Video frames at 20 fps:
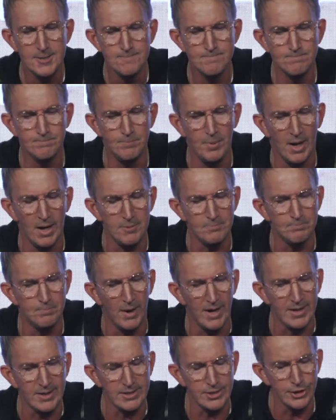
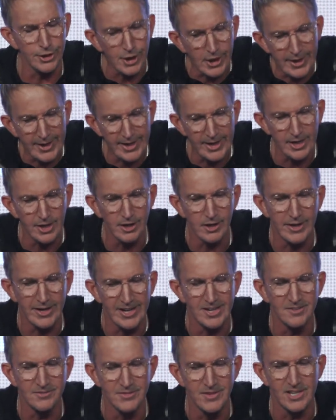But you're here
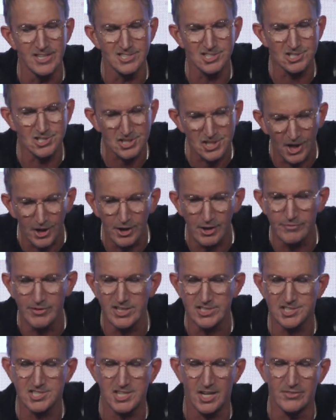in this
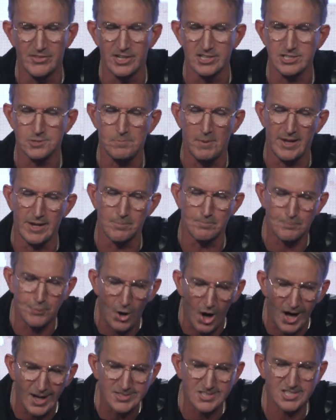service, and there's been a
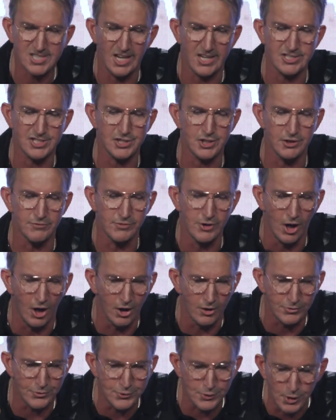process you've
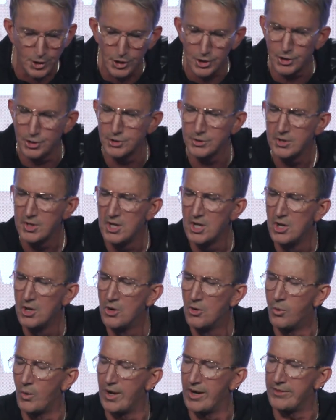gone through
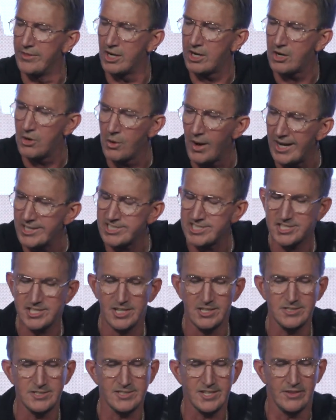where the
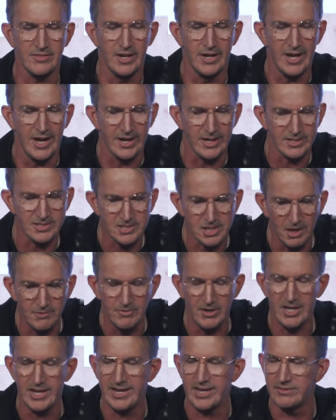questions and the
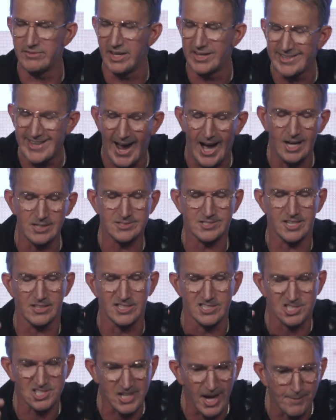negativity and the doubts
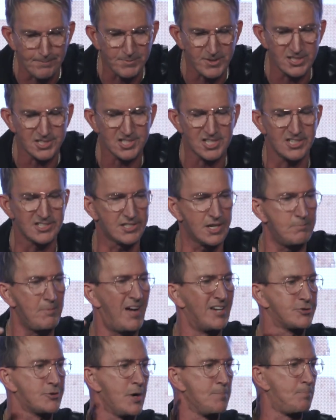and the skepticism
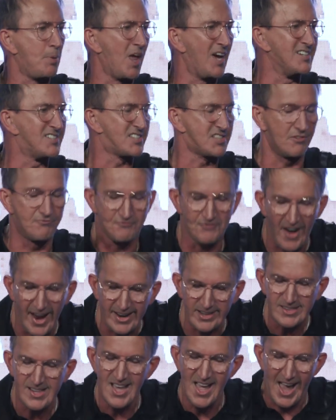has replaced the
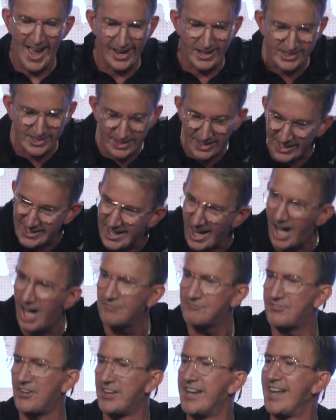faith and the
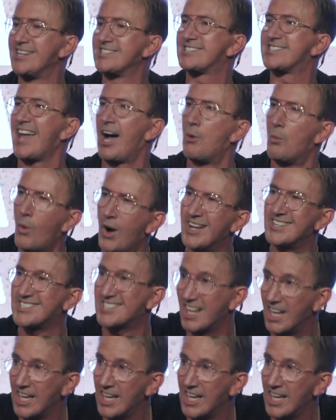confidence that once